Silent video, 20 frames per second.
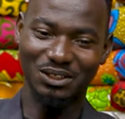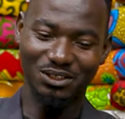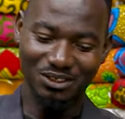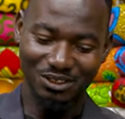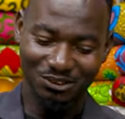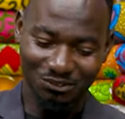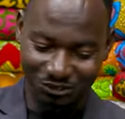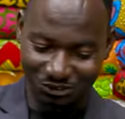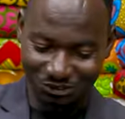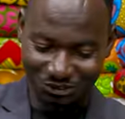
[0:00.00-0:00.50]
going to
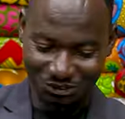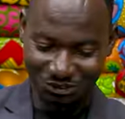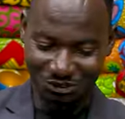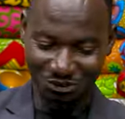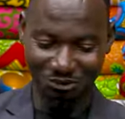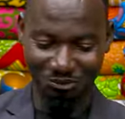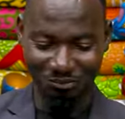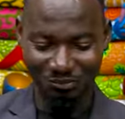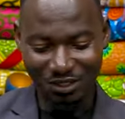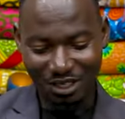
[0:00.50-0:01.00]

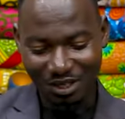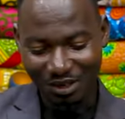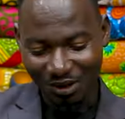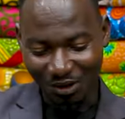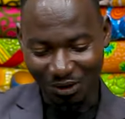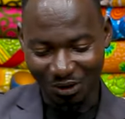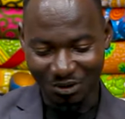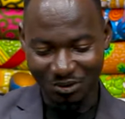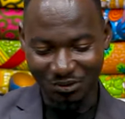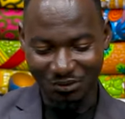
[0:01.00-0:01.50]
continue.
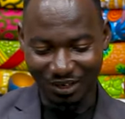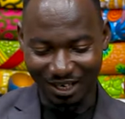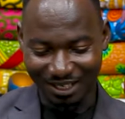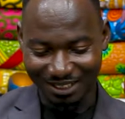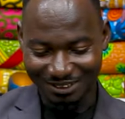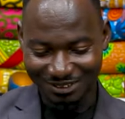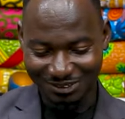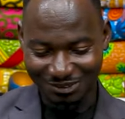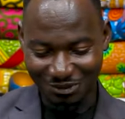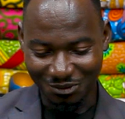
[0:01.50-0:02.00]
All
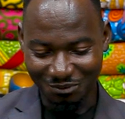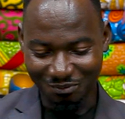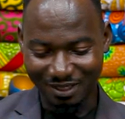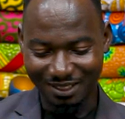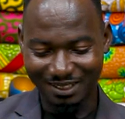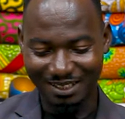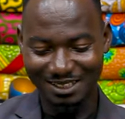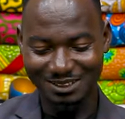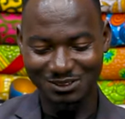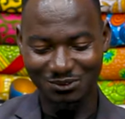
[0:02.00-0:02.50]
right. So my
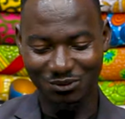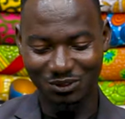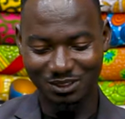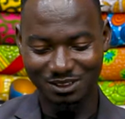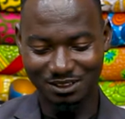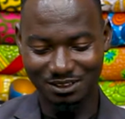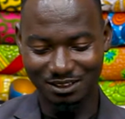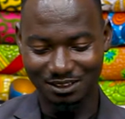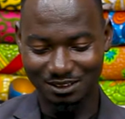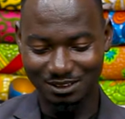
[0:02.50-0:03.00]
next
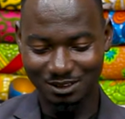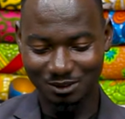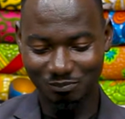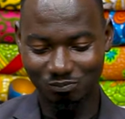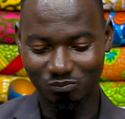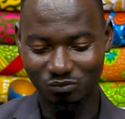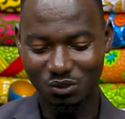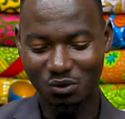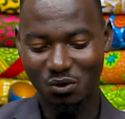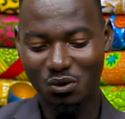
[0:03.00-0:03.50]
question is,
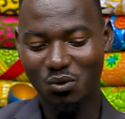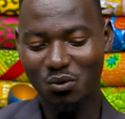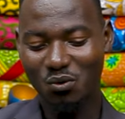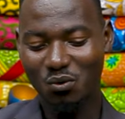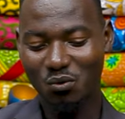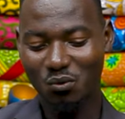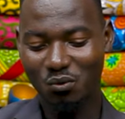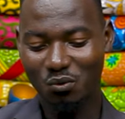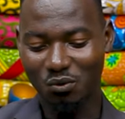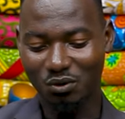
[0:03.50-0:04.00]

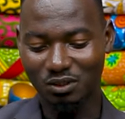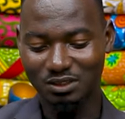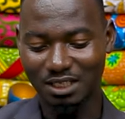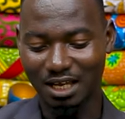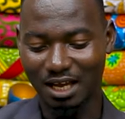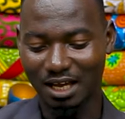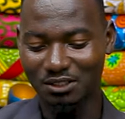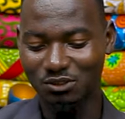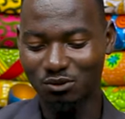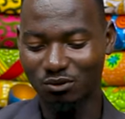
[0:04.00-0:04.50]
what
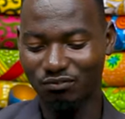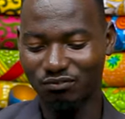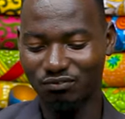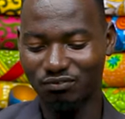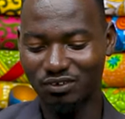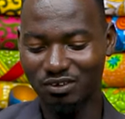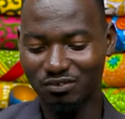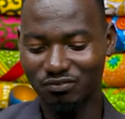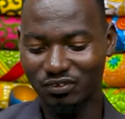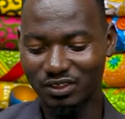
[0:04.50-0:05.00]
are your
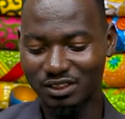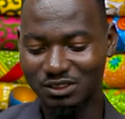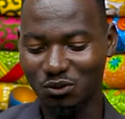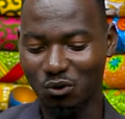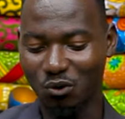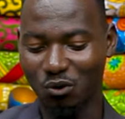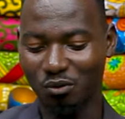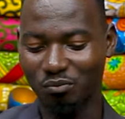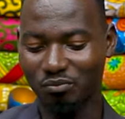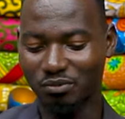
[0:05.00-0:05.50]
favorite
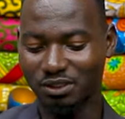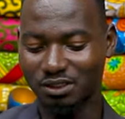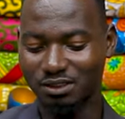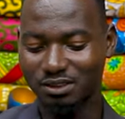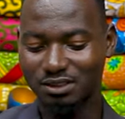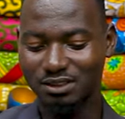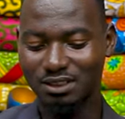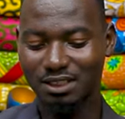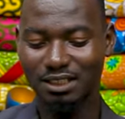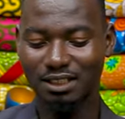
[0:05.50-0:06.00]

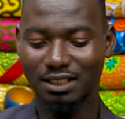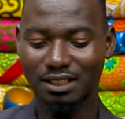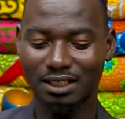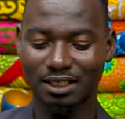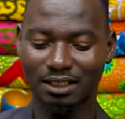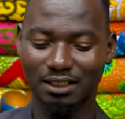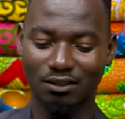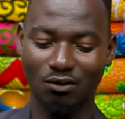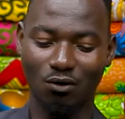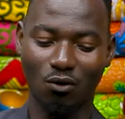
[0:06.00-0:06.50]
hobbies
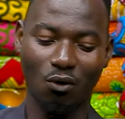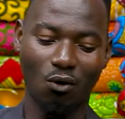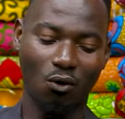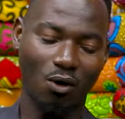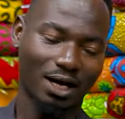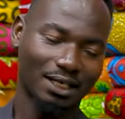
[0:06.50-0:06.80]
and or